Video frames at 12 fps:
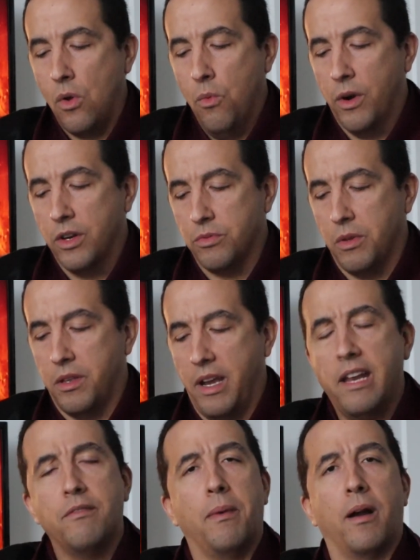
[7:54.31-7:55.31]
Whereas with
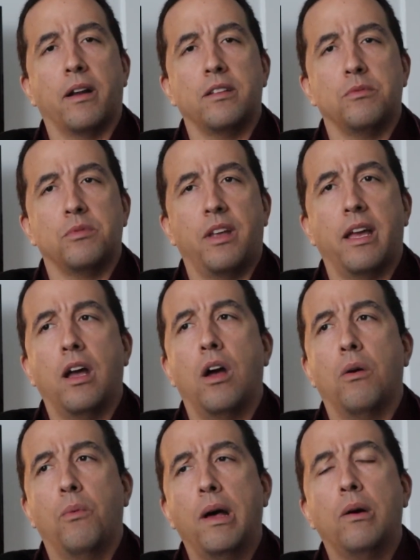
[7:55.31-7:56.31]
Native Americans, it was like,
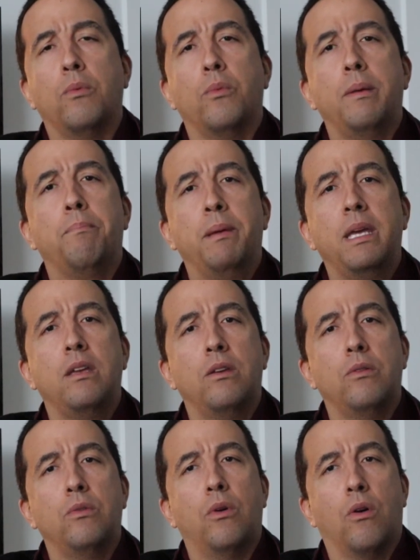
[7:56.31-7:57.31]
well, we beat
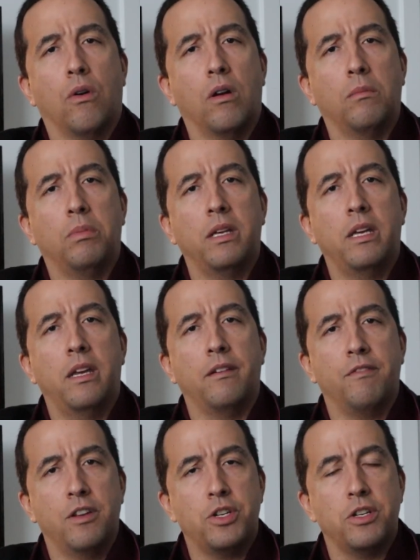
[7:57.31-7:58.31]
you horribly
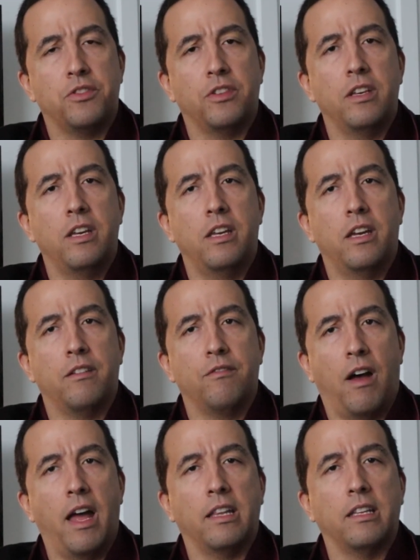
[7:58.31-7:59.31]
and viciously and
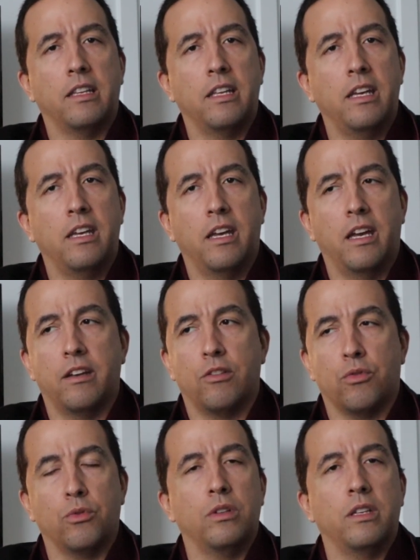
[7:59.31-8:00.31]
violently and
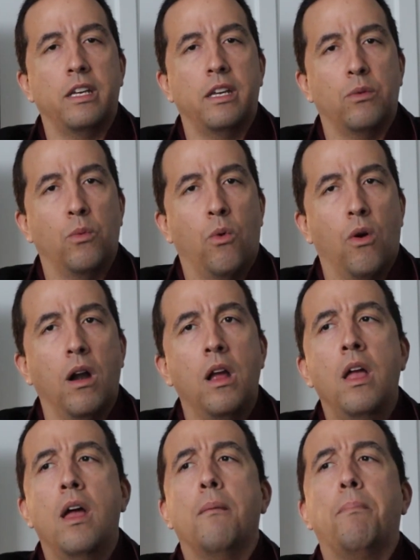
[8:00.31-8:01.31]
cruelly in war,
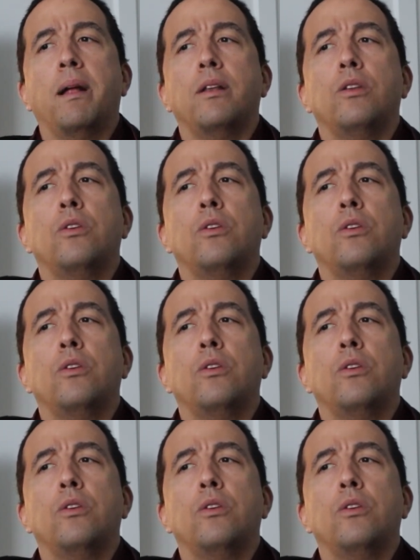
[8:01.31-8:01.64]
but